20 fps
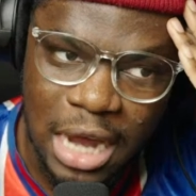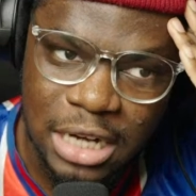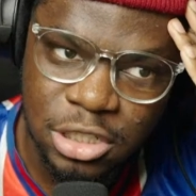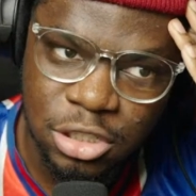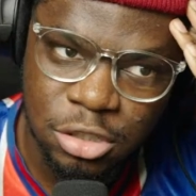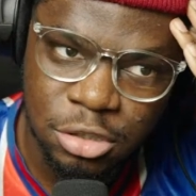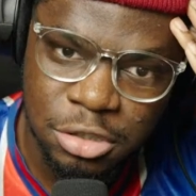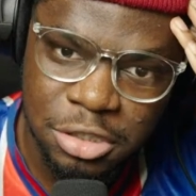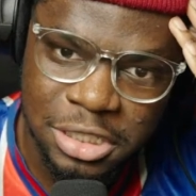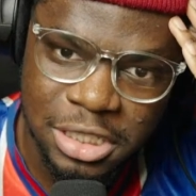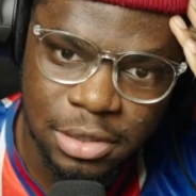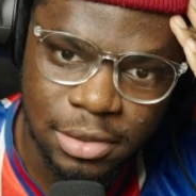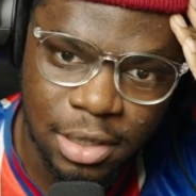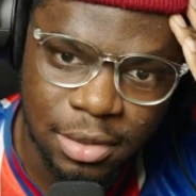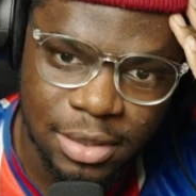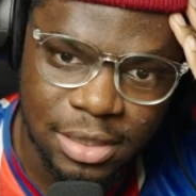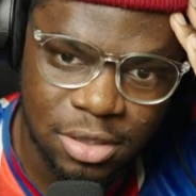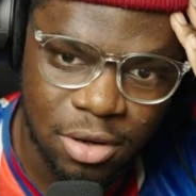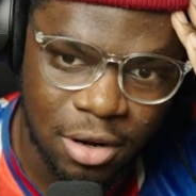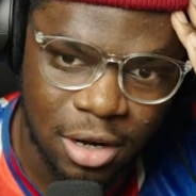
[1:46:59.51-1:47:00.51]
I just heard
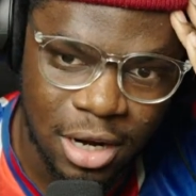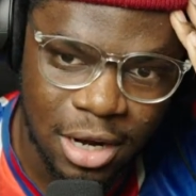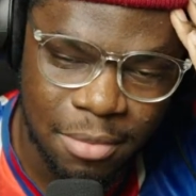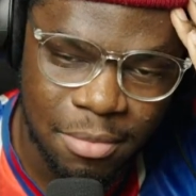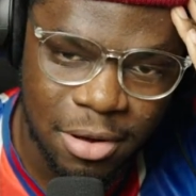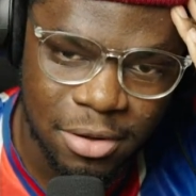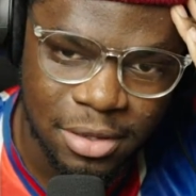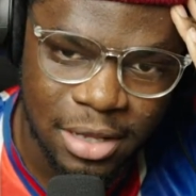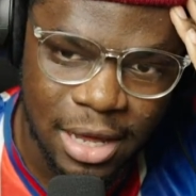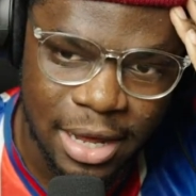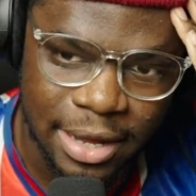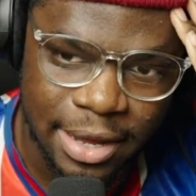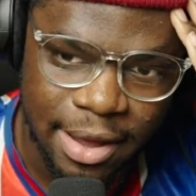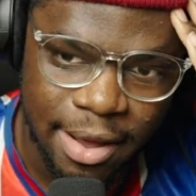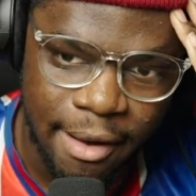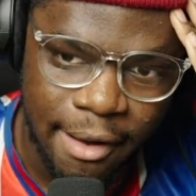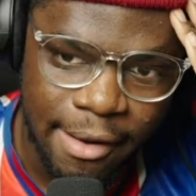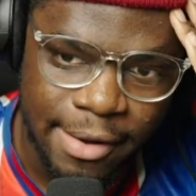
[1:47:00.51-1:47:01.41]
Thierry talking about like